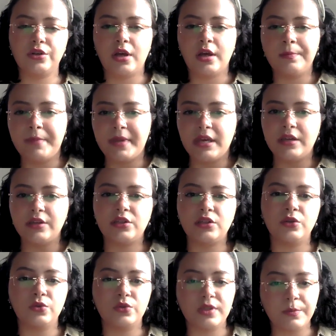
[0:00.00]
a bit
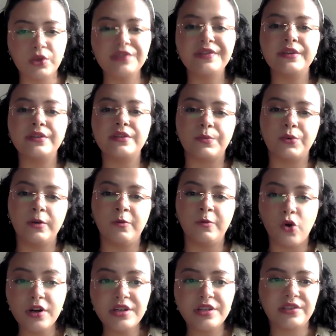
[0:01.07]
to some recent Supreme
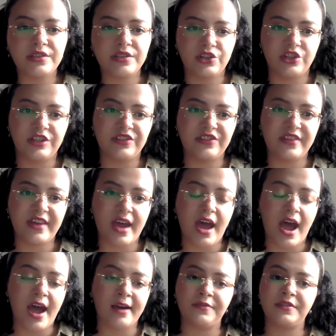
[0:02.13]
Court decisions that
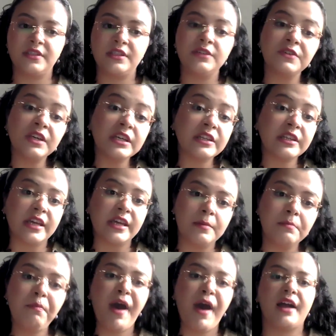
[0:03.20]
have significantly
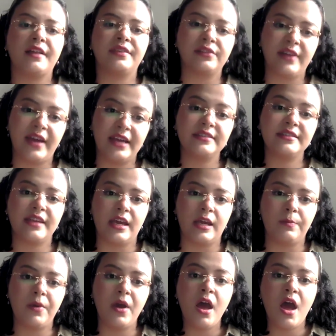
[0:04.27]
impacted the
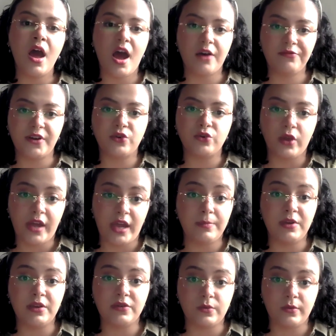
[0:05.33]
landscape of federal
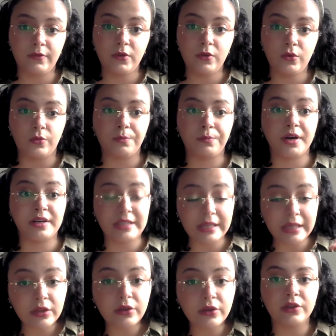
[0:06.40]
habeas review,
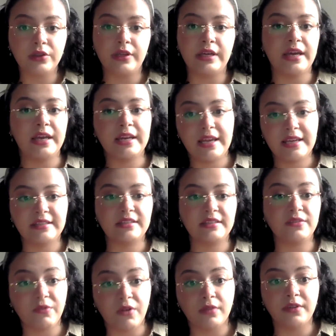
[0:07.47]
particularly in cases
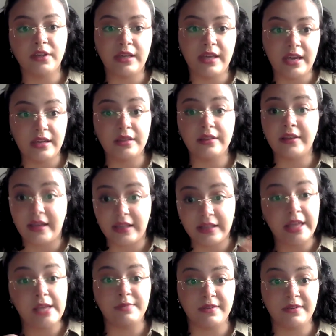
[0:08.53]
involving
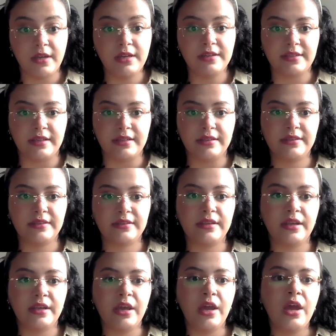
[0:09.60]
claims of innocence.
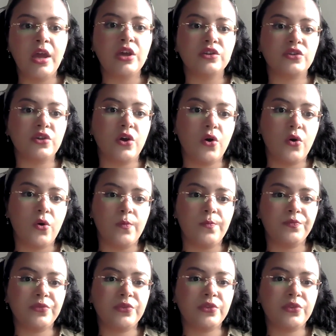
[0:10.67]
So